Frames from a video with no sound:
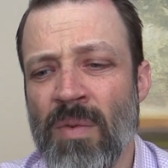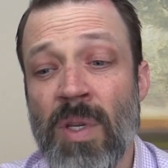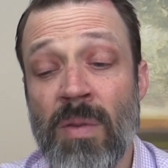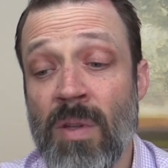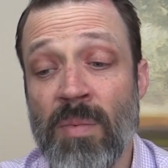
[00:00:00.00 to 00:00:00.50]

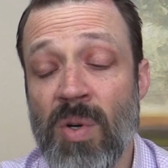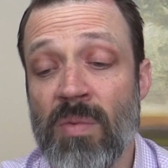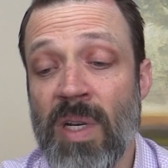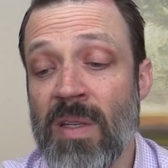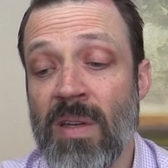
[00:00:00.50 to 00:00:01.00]
Well, the
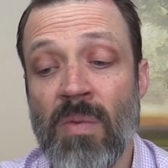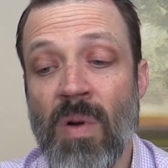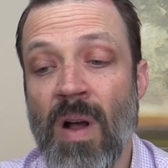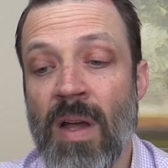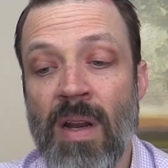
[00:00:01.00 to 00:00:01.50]
person might say,
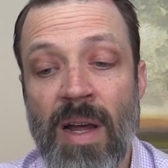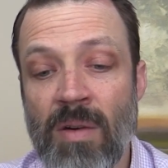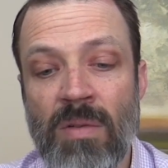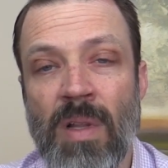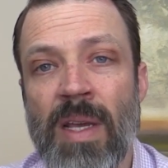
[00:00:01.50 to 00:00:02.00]
well, I
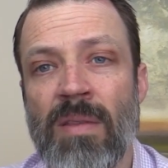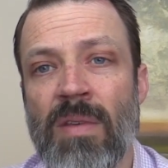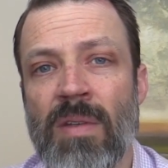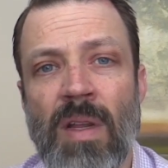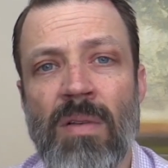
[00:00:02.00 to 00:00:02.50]
don't like
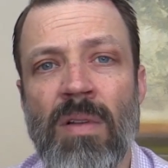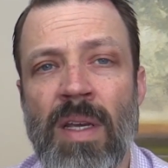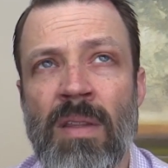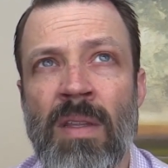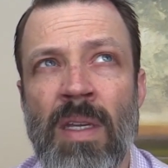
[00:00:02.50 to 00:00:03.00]
this. I don't
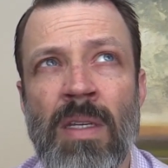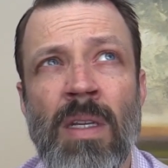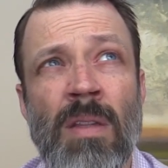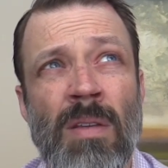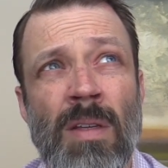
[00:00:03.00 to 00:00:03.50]
like that they
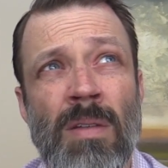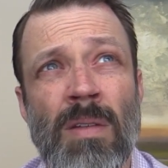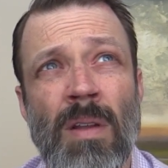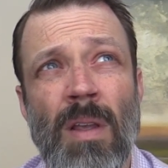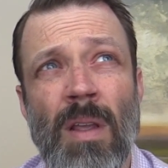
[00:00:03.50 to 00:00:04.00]
did
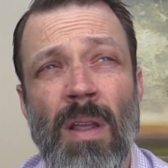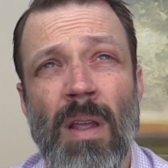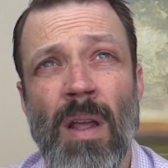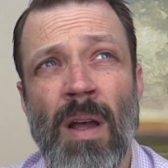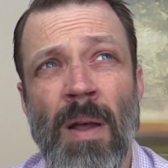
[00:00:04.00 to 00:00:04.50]
this.
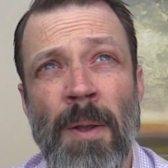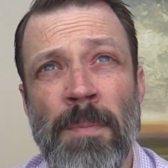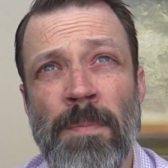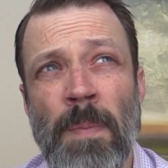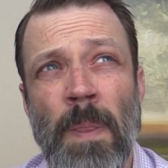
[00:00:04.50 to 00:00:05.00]

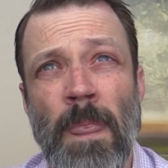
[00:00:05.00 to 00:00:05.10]
I